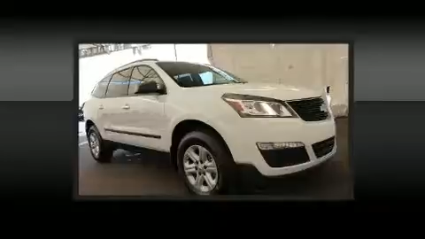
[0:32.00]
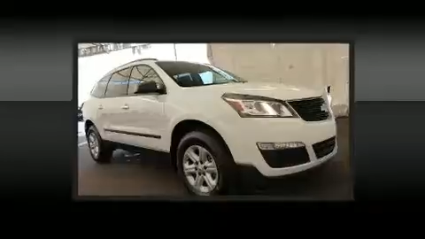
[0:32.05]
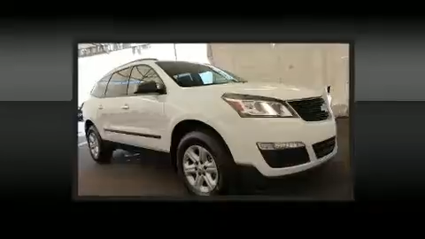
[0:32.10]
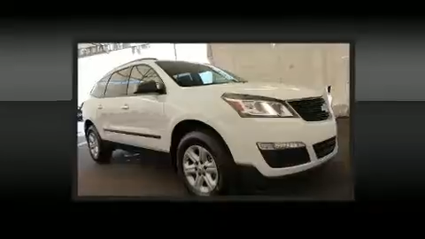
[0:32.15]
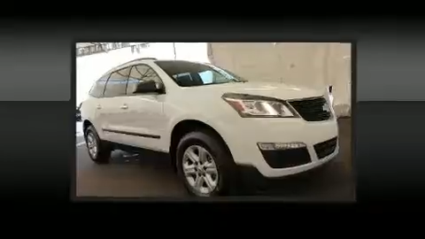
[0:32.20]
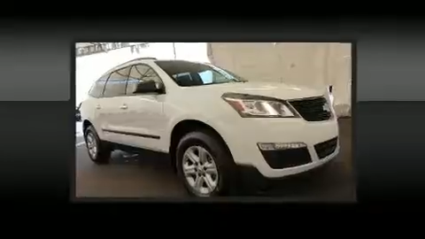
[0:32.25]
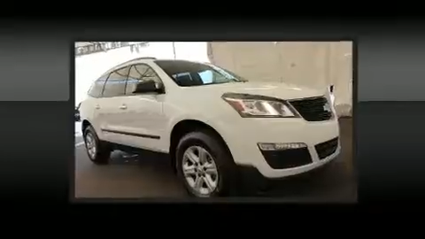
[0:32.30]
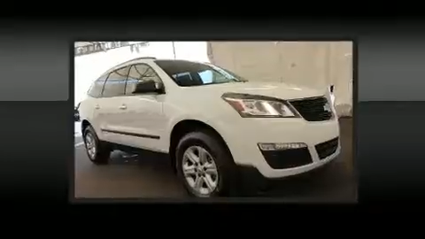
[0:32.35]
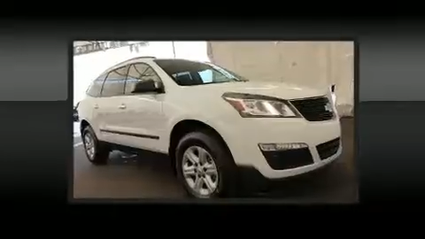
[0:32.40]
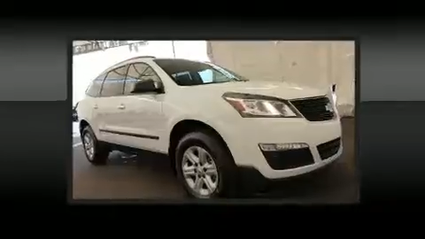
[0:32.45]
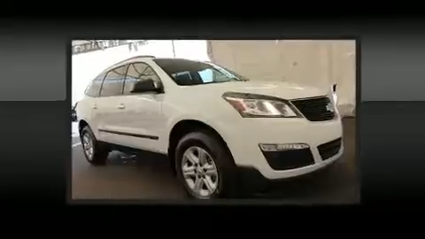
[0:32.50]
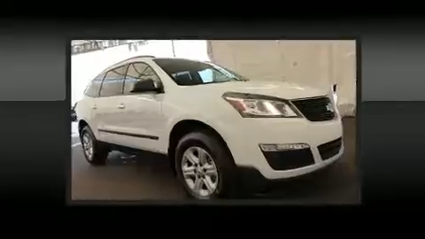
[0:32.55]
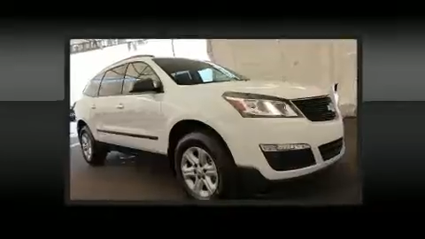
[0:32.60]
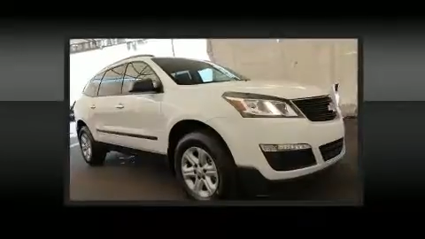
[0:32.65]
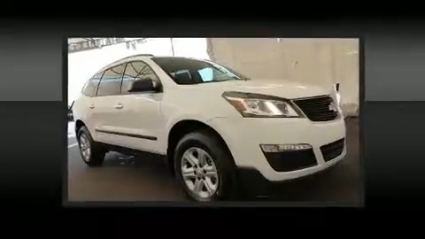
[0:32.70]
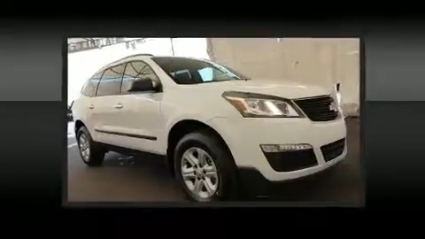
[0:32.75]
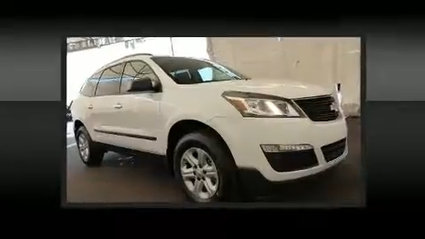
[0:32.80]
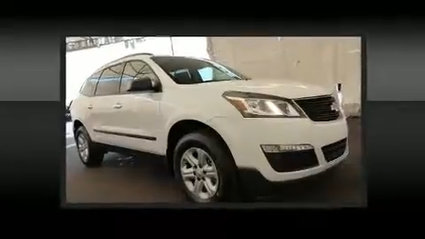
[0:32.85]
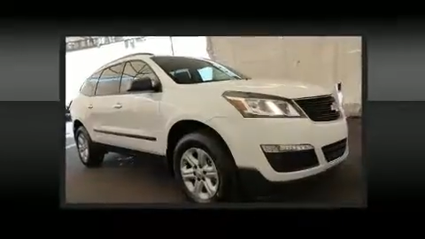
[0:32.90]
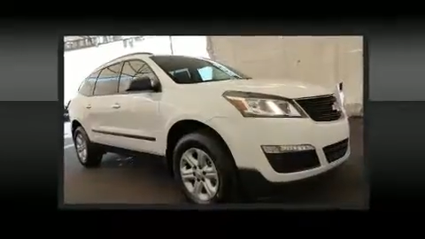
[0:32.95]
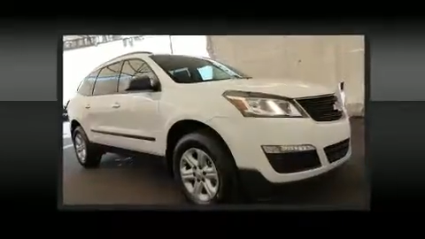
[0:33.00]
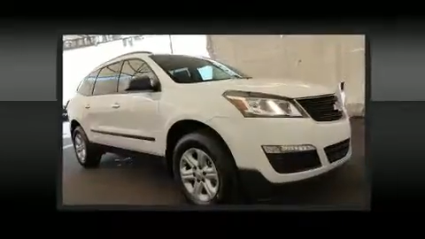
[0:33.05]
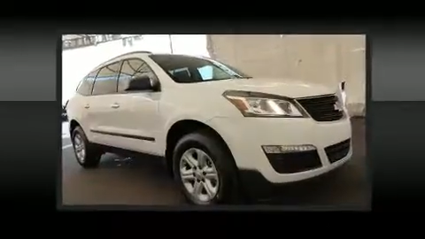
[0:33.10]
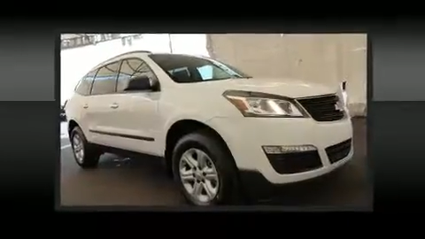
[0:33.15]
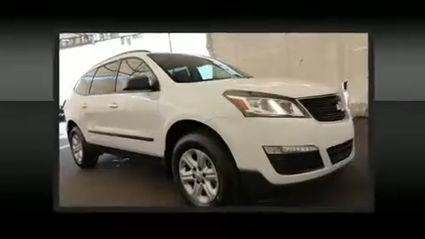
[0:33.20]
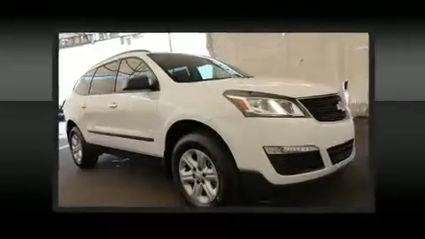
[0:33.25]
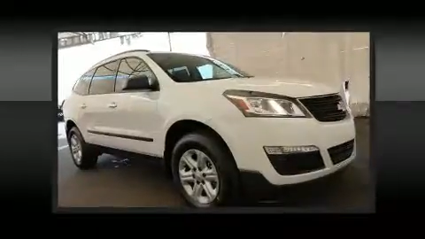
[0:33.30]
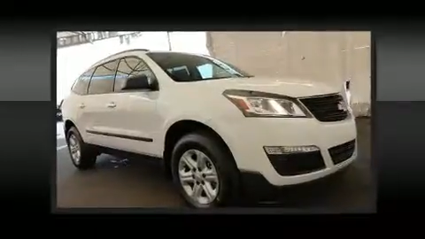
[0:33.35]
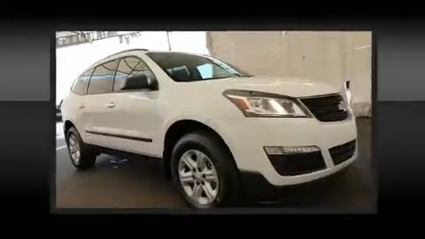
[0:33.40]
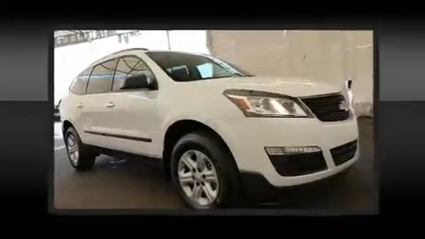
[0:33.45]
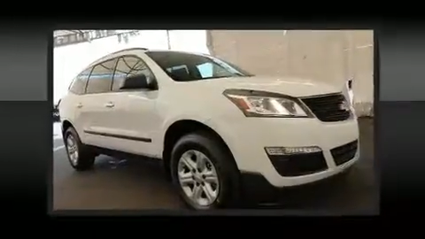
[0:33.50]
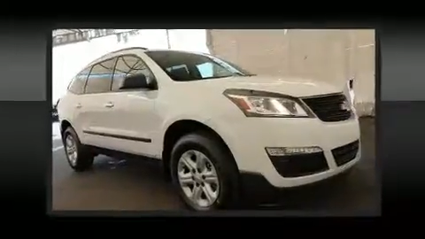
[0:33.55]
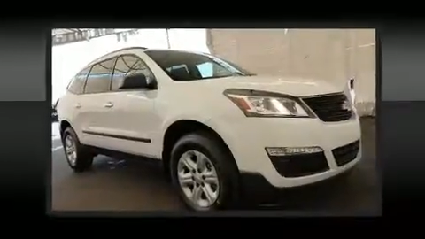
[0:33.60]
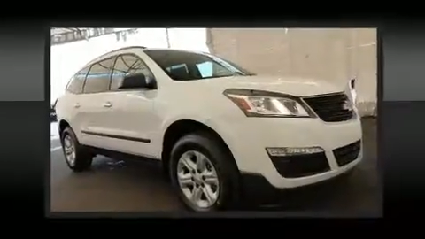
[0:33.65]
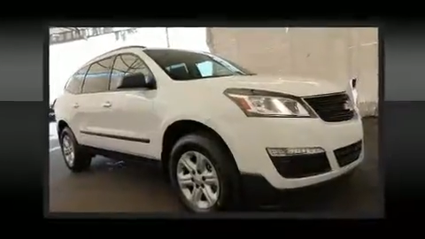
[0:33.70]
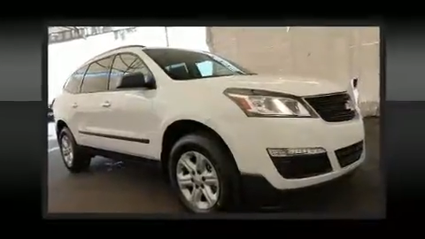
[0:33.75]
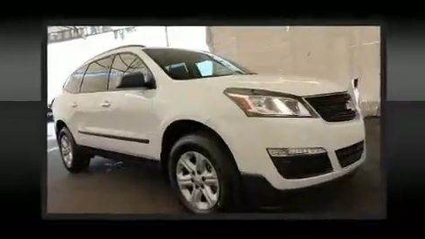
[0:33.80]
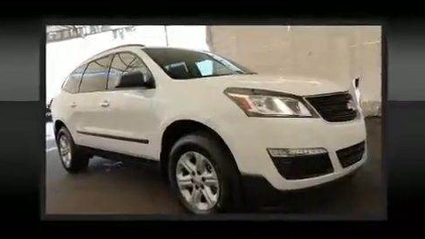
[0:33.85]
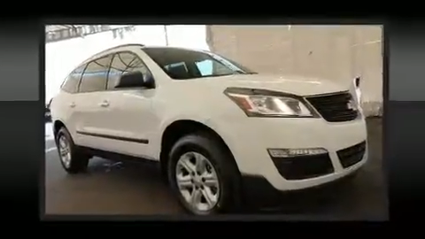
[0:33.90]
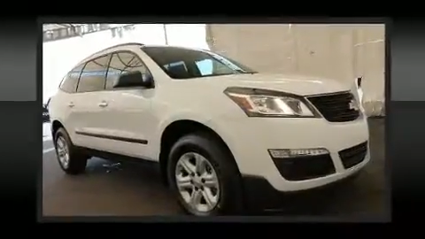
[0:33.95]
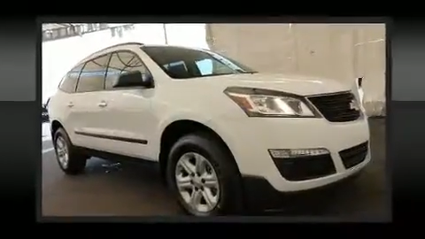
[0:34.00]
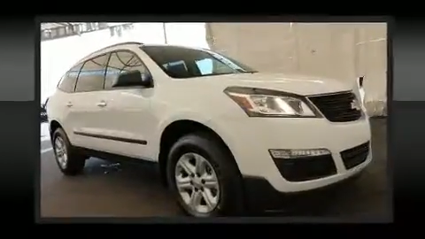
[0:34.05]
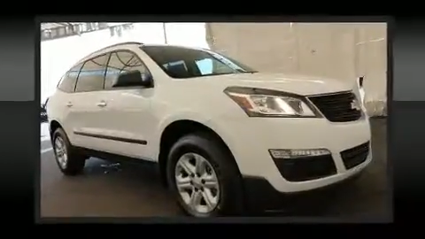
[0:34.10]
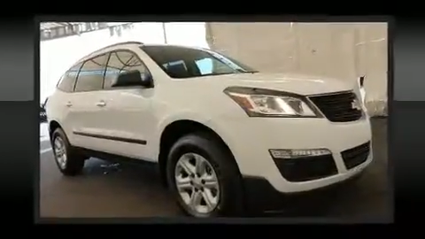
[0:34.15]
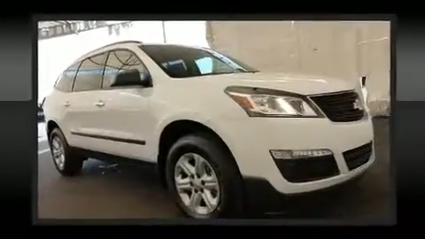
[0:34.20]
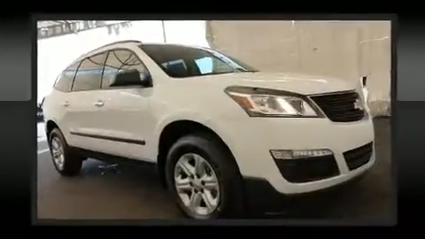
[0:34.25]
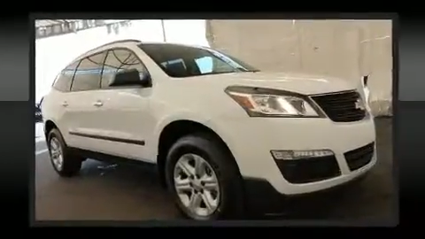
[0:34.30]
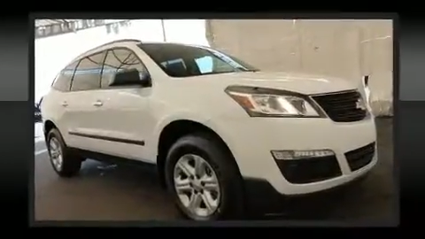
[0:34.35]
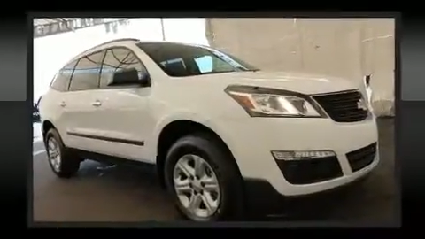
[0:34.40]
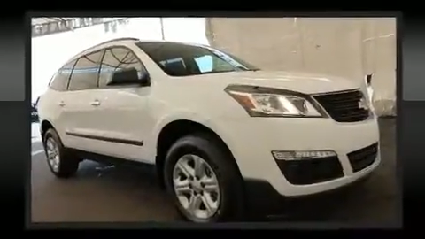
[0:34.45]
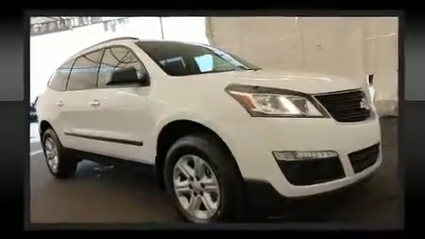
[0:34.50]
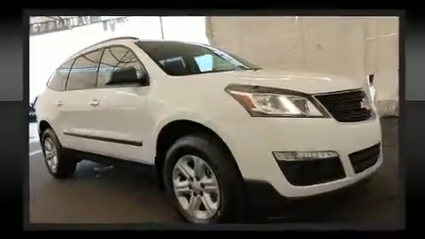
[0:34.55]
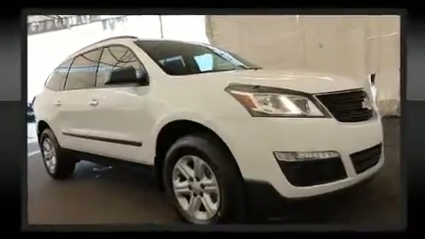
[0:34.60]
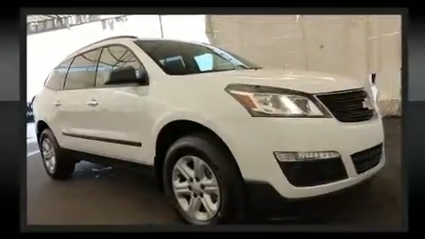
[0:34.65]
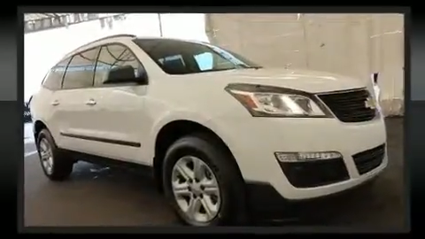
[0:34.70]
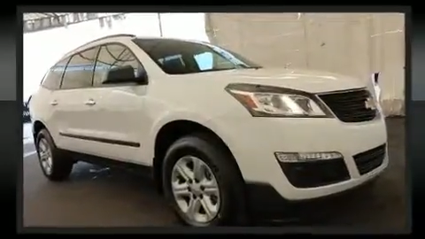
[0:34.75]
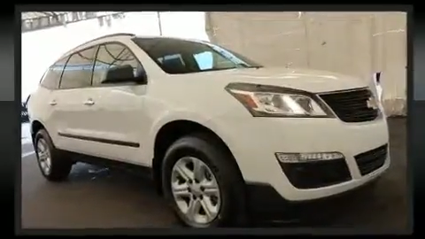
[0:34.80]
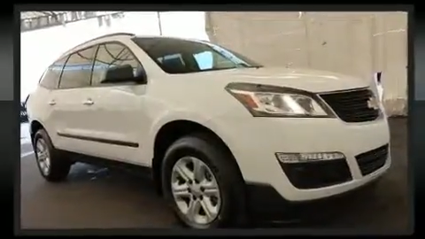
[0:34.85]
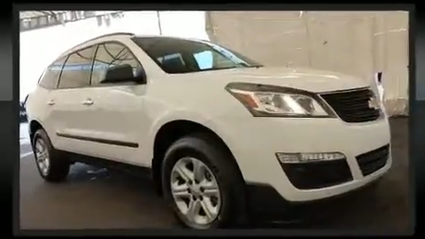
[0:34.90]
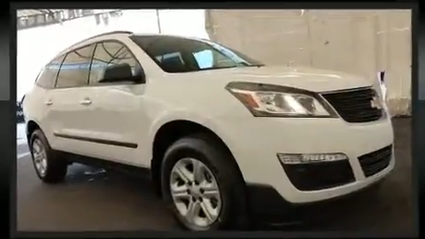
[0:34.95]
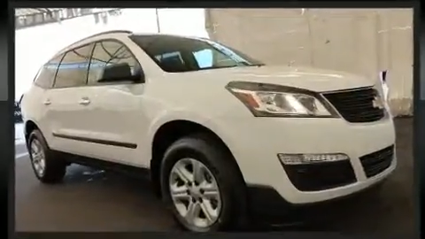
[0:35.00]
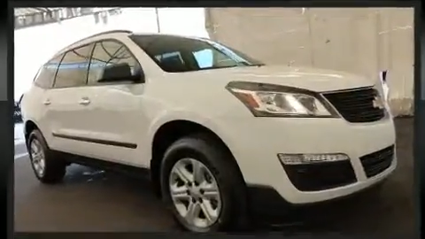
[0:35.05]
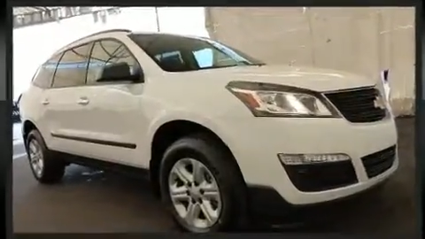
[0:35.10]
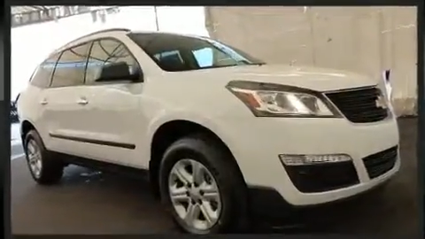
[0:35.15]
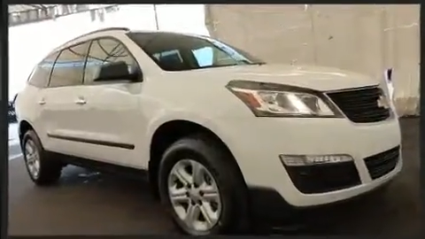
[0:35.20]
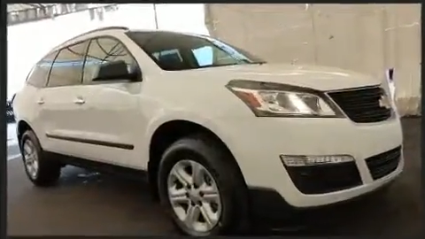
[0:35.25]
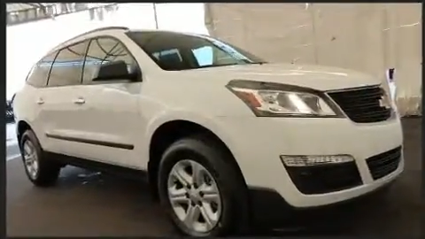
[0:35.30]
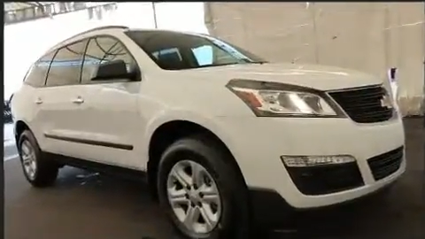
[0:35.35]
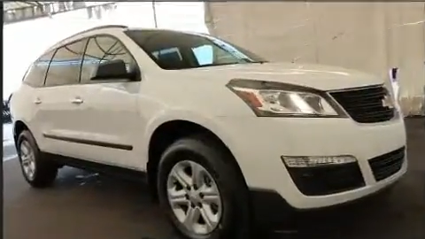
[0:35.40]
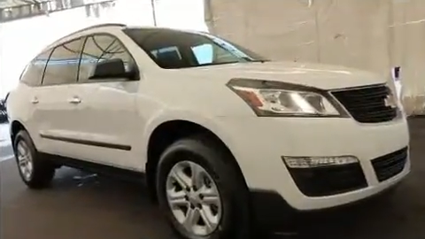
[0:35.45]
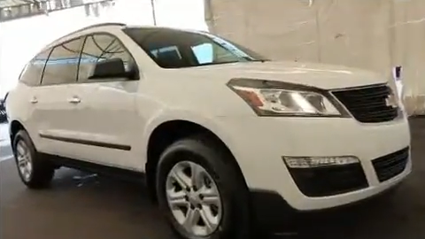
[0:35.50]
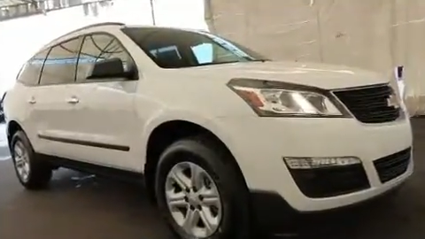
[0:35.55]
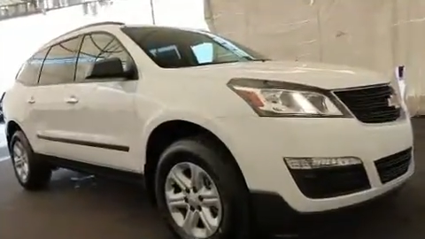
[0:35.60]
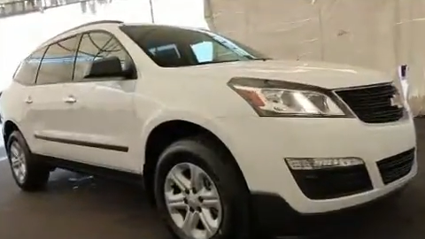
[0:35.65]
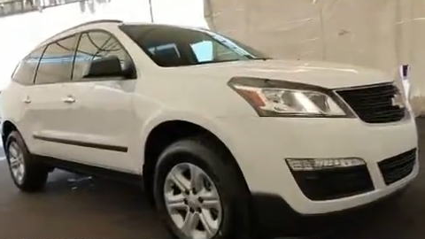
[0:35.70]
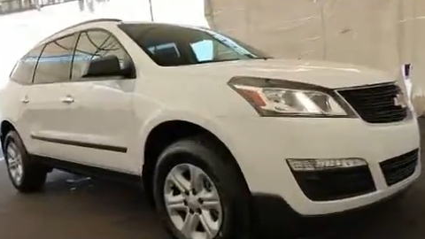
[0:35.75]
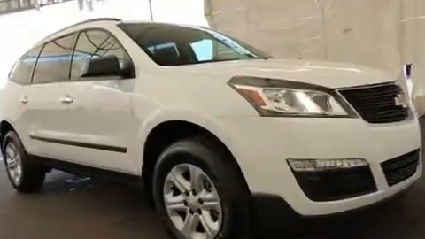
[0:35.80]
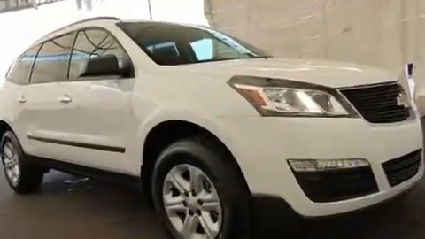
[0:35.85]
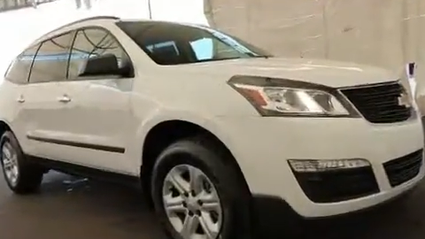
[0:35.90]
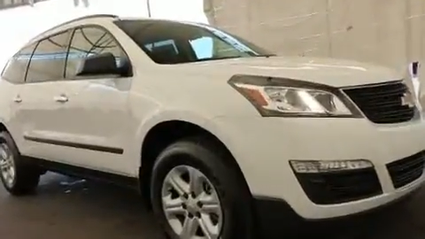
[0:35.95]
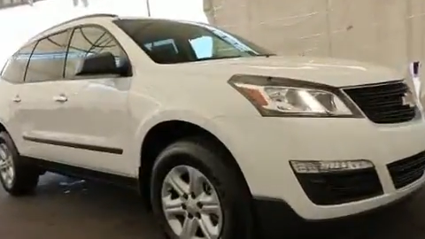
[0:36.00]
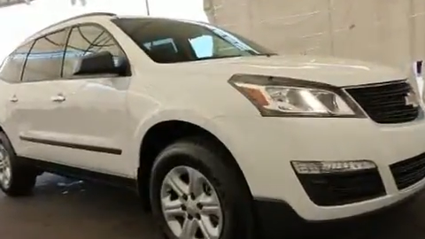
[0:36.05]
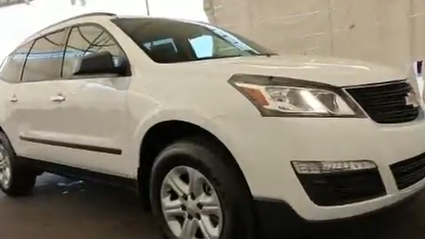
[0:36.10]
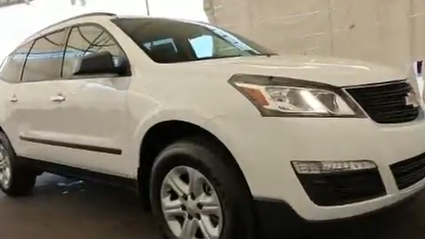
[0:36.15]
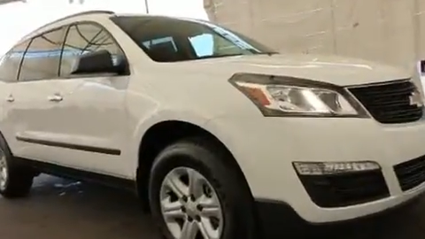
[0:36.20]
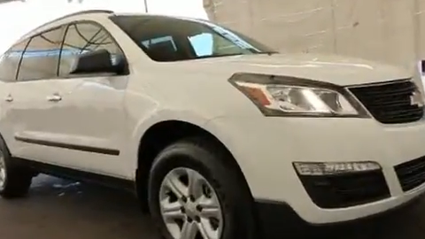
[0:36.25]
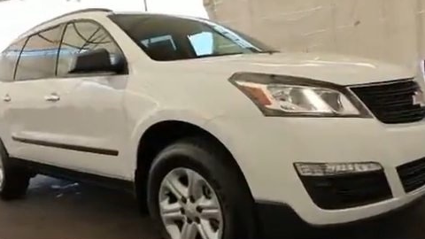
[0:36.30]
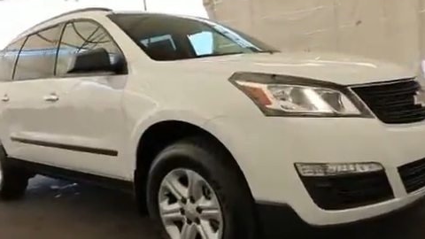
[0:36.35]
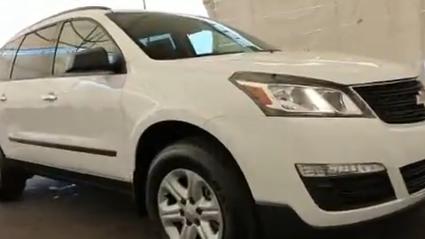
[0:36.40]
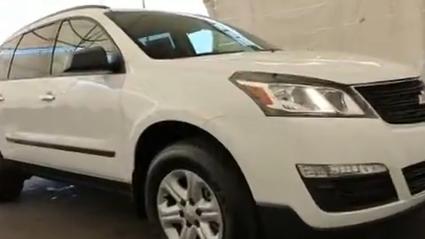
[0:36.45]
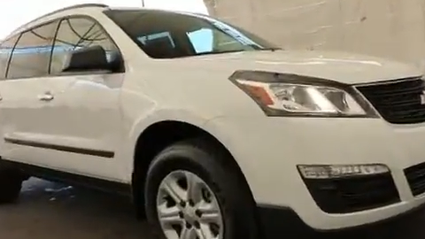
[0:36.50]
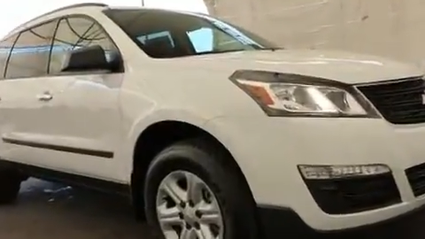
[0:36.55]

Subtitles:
[unreadable: no face in view]